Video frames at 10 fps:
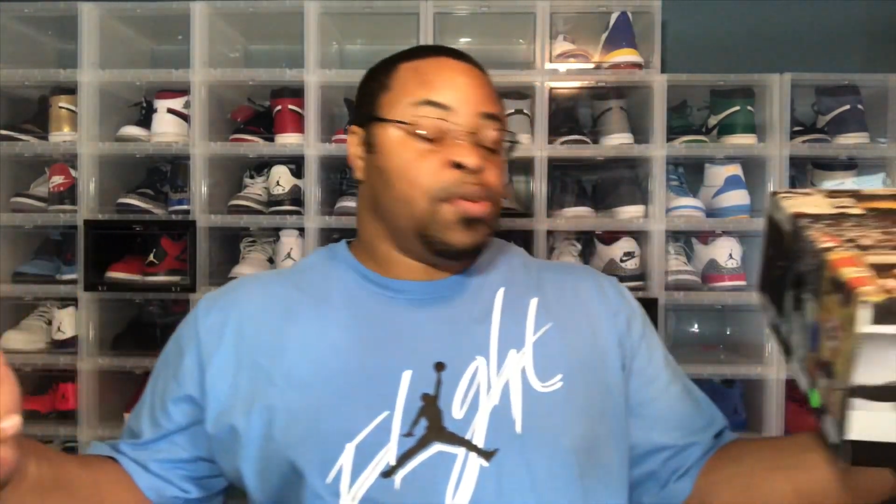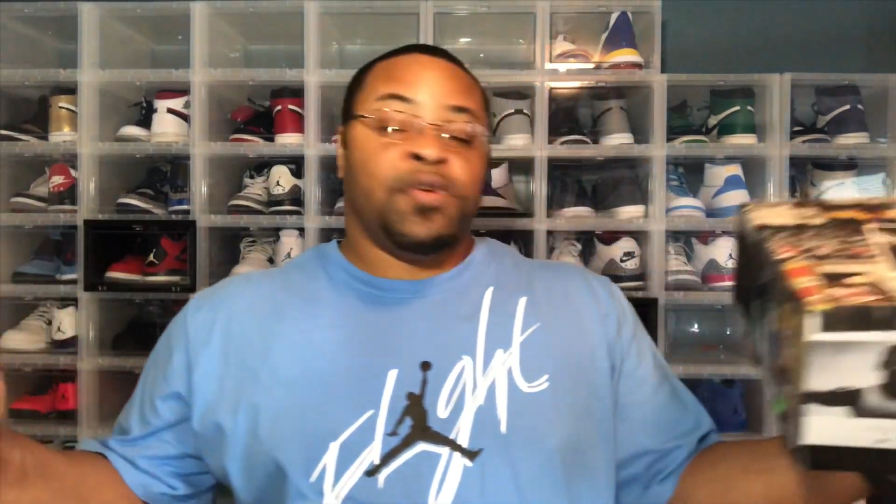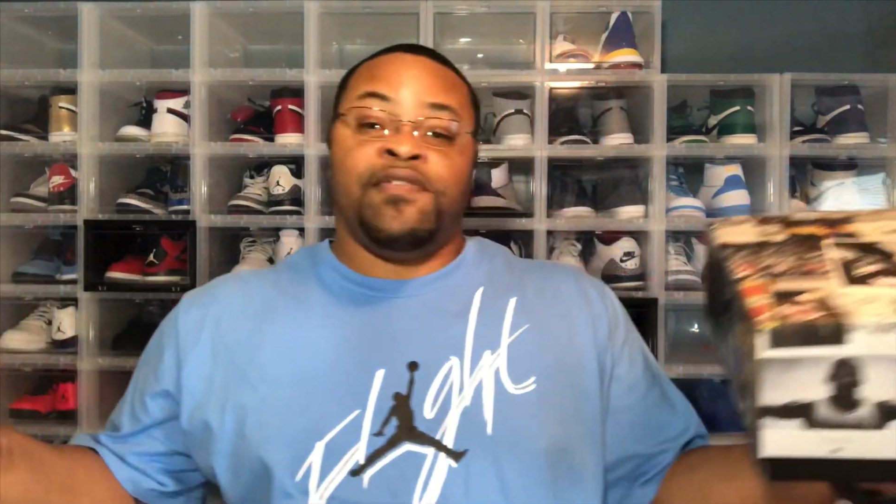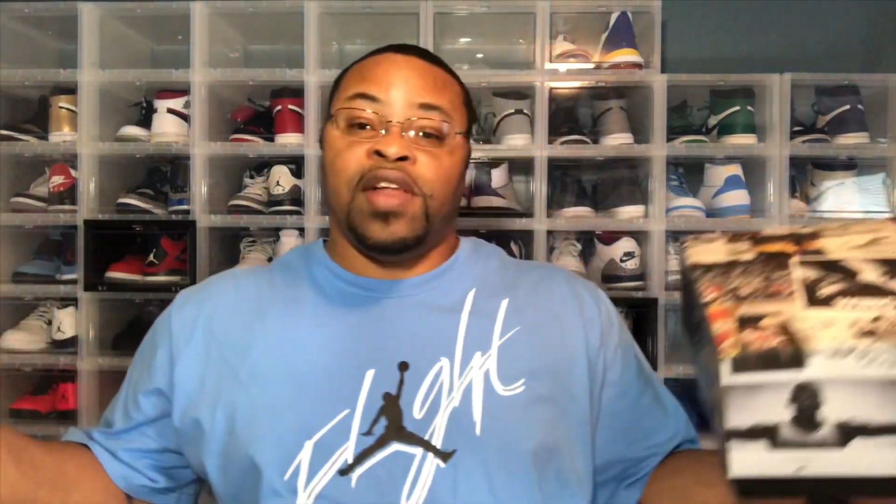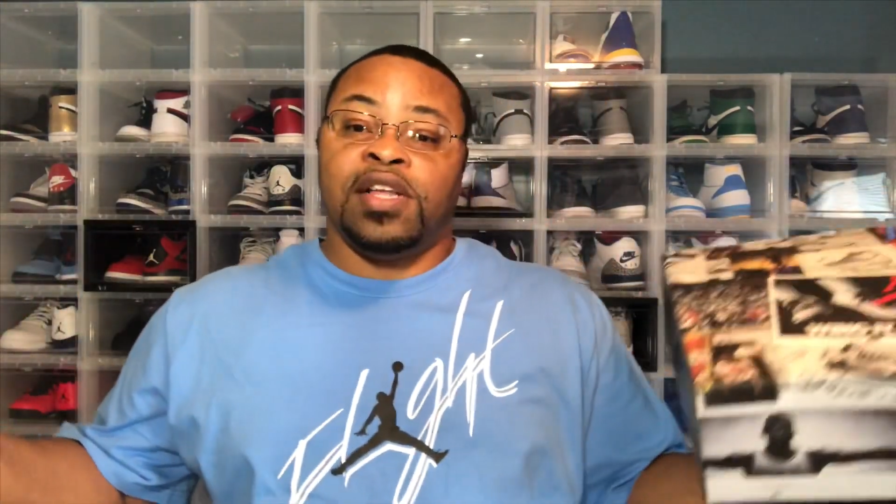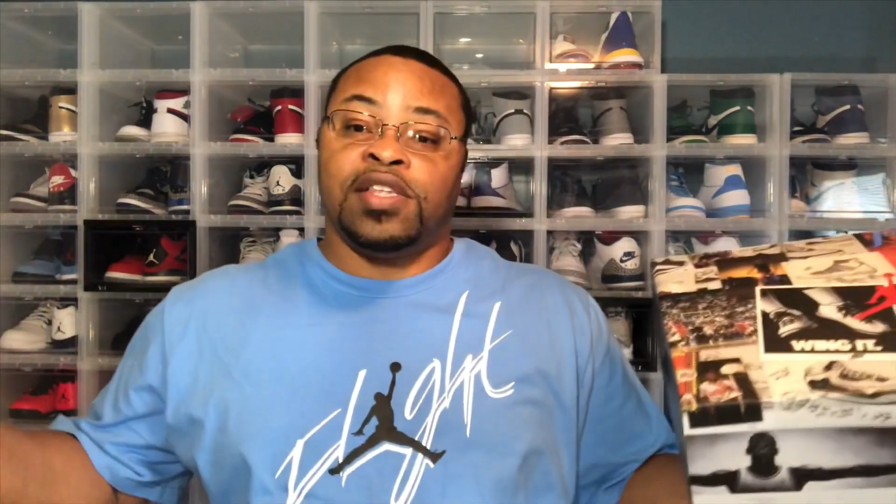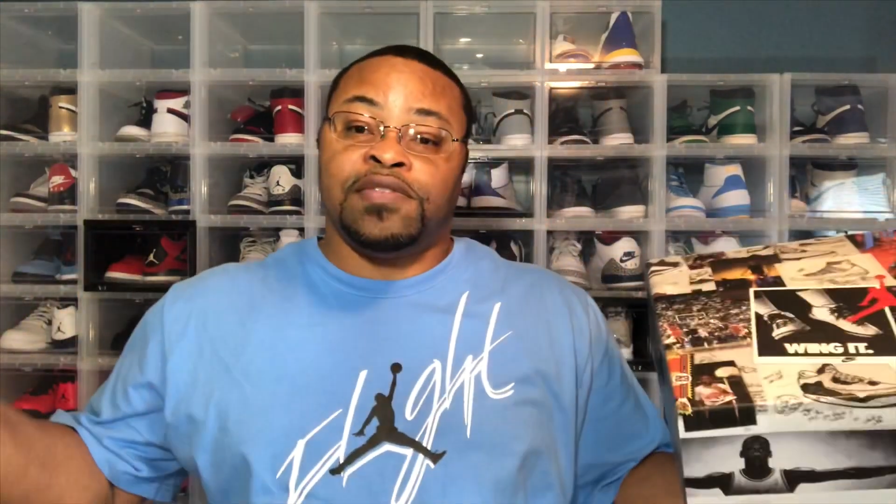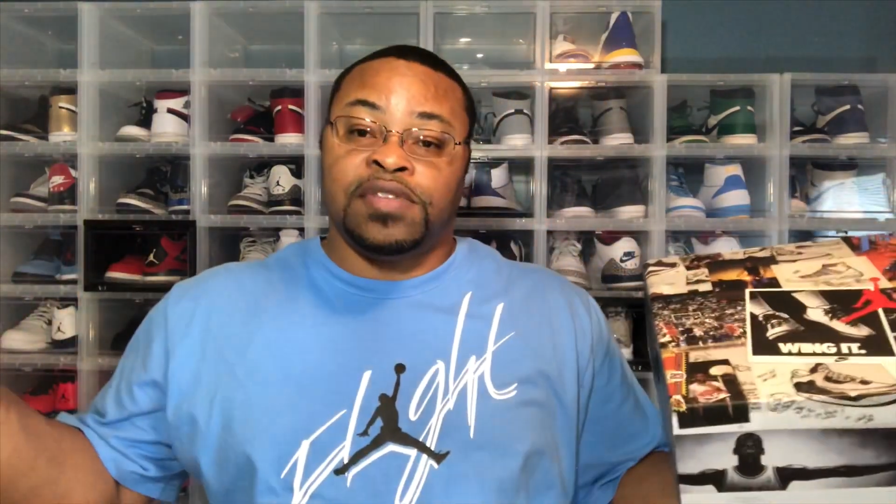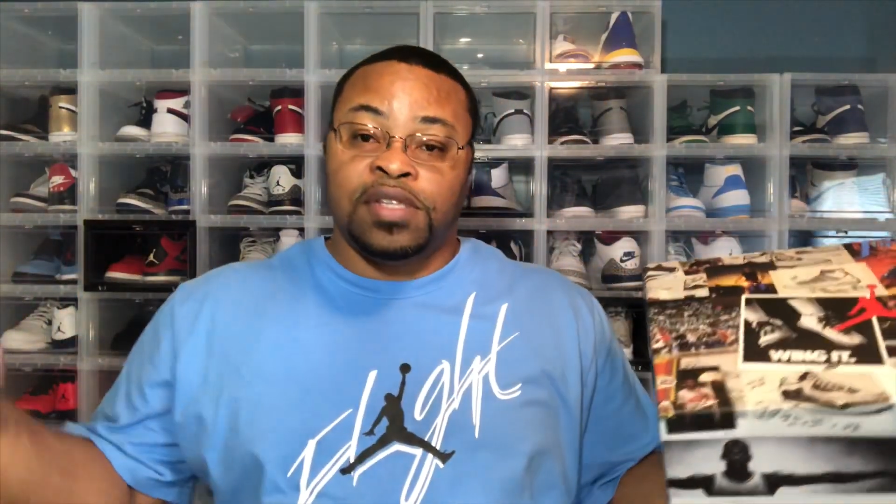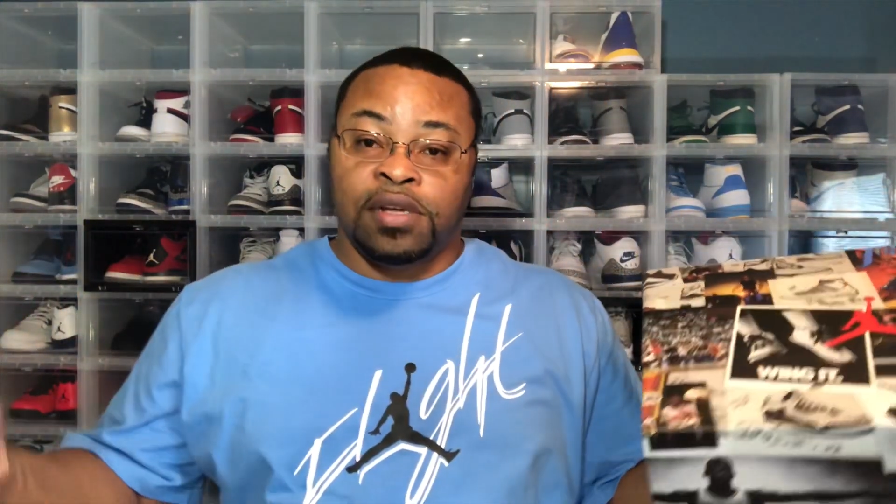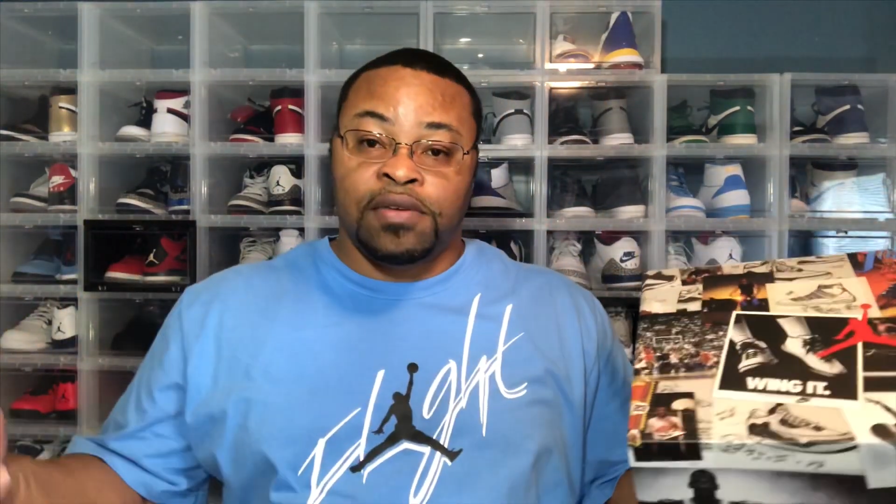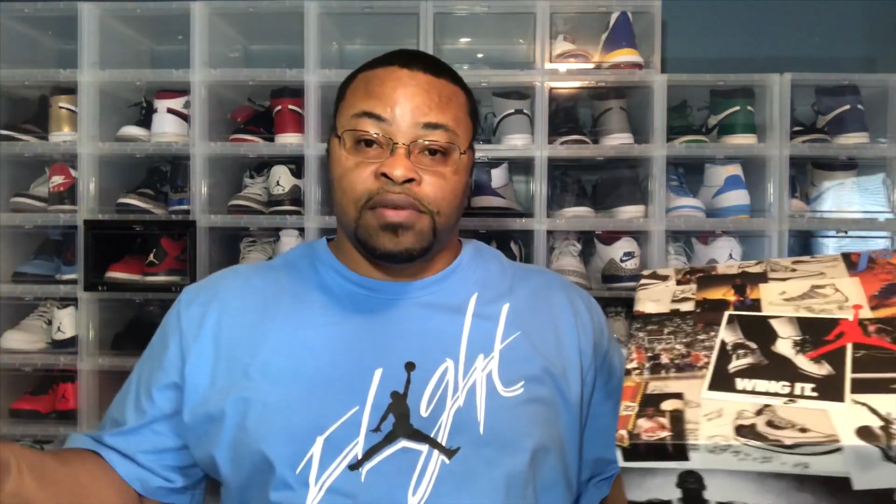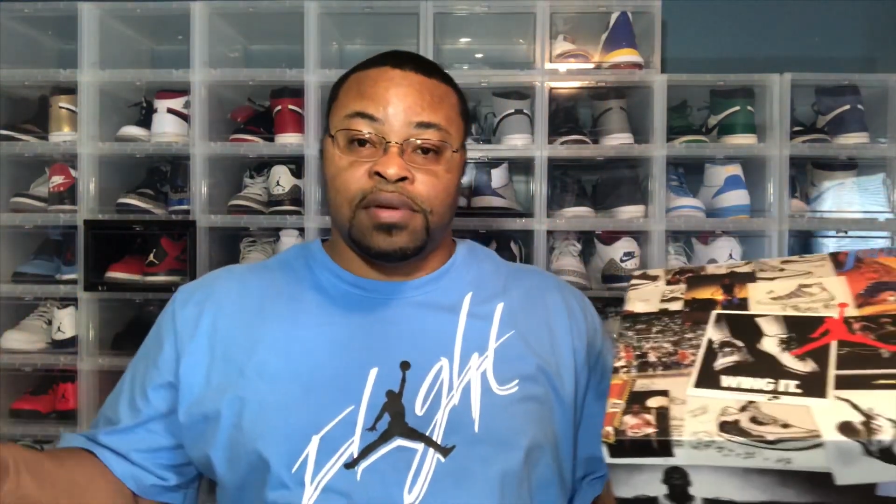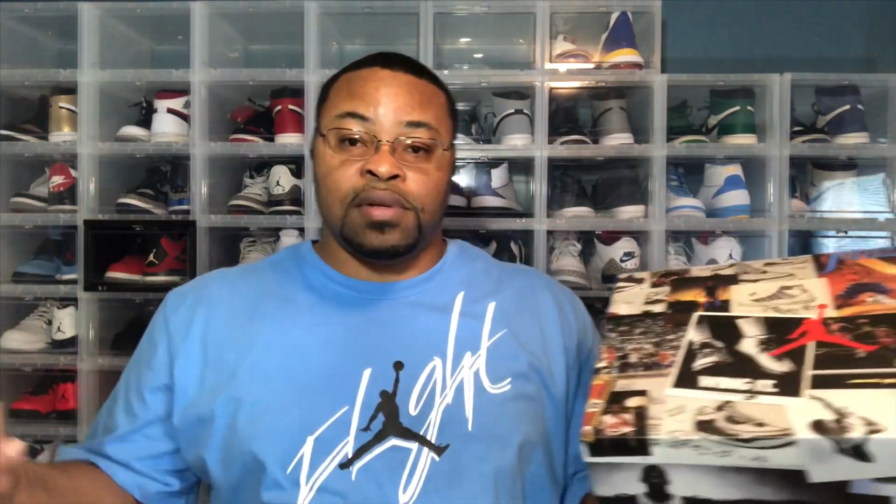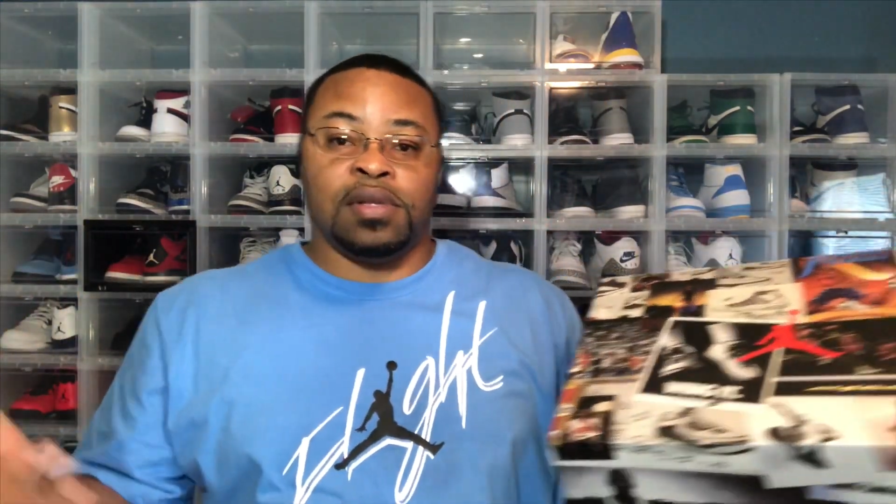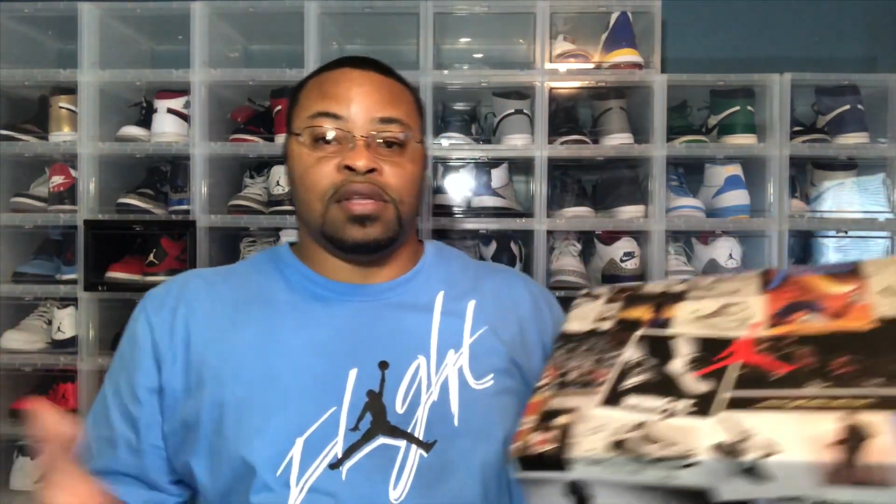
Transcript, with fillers: reflective silver.